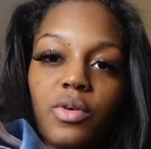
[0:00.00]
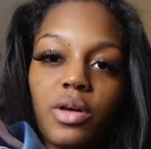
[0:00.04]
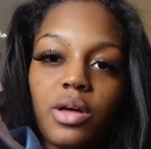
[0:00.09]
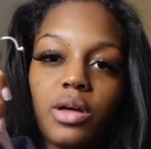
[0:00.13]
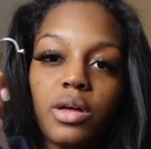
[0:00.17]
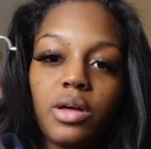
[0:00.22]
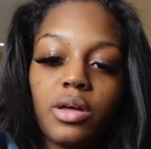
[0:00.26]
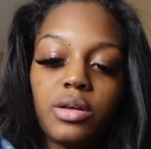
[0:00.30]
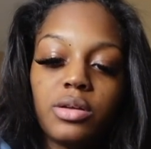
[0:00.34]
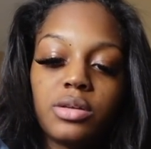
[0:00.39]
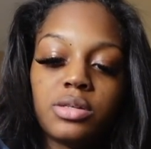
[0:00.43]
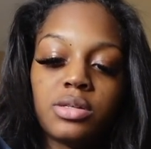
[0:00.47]

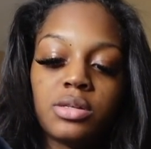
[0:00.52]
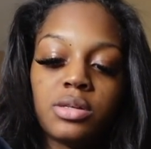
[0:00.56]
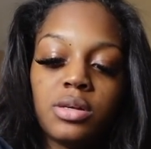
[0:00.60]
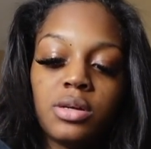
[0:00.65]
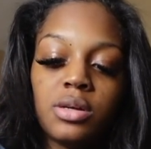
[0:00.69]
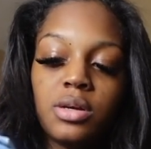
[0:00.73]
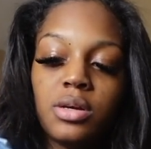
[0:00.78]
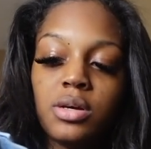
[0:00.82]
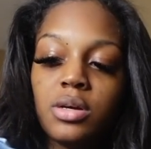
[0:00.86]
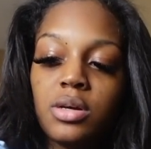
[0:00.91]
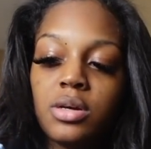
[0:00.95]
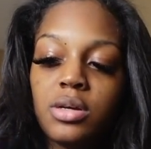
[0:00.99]
Uggs,
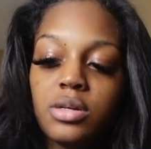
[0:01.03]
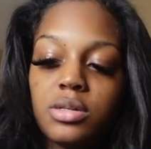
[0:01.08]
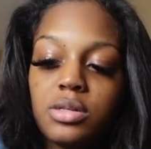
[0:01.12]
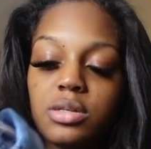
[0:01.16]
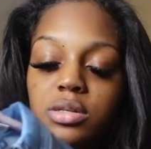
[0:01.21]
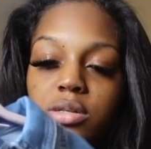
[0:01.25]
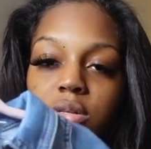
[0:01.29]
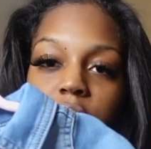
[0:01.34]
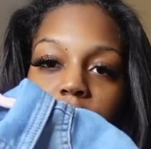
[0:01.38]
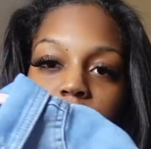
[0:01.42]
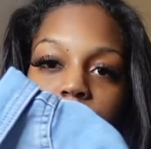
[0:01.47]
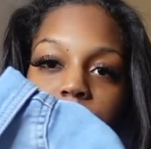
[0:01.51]

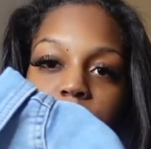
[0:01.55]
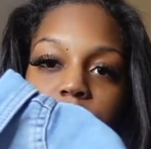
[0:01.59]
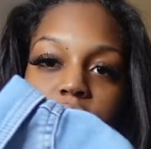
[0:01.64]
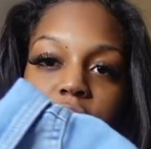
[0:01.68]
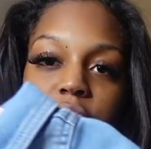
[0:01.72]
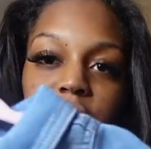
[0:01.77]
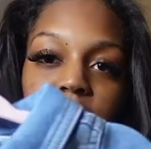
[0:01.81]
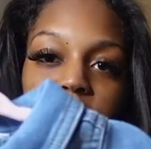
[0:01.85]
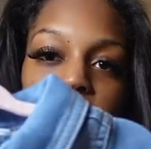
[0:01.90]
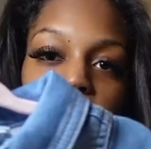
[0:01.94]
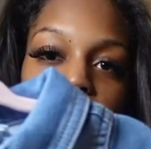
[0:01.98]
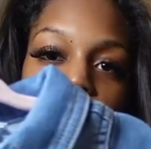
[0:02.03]
just a little
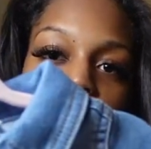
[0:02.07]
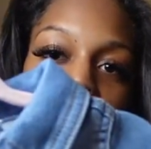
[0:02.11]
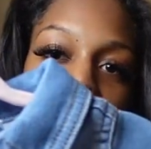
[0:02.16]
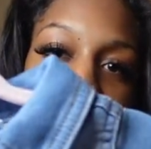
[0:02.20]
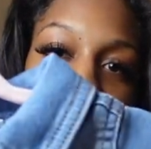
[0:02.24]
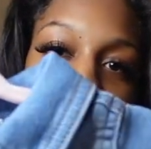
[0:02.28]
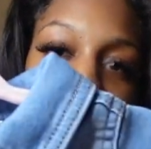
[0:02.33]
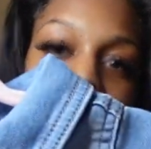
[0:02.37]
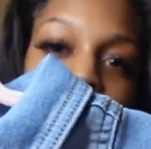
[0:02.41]
jean jacket.